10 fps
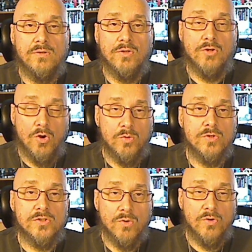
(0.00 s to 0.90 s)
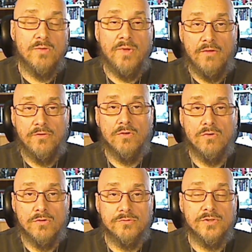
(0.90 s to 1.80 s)
You go to a store, you pay for your
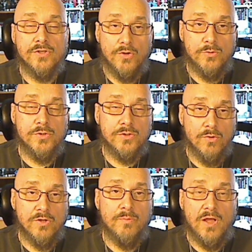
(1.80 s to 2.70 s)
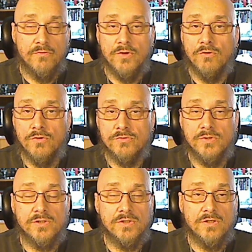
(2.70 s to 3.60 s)
groceries. You go to a store, you pay for your
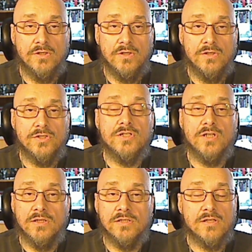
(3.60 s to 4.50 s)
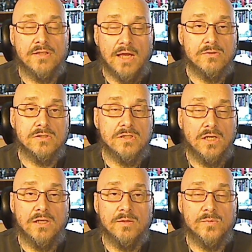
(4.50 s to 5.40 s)
groceries. She's done this 1,000
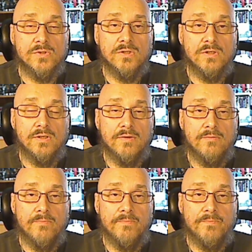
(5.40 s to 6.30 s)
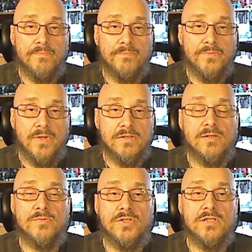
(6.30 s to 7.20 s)
times.
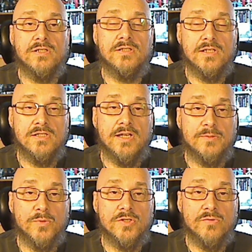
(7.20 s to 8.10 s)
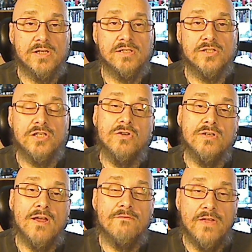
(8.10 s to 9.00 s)
Except she is in such desperate straits that she could
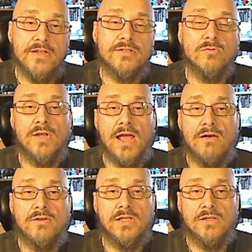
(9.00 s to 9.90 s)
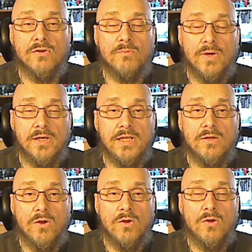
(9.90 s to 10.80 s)
not face the reality that her money
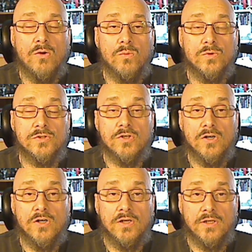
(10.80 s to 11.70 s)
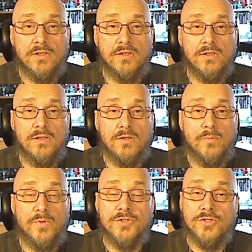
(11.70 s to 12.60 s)
was gone.
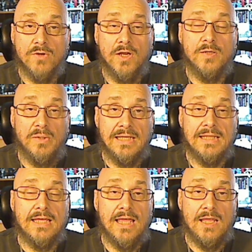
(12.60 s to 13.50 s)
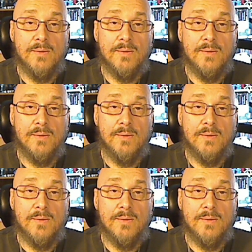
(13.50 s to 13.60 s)
But she tried to play the game.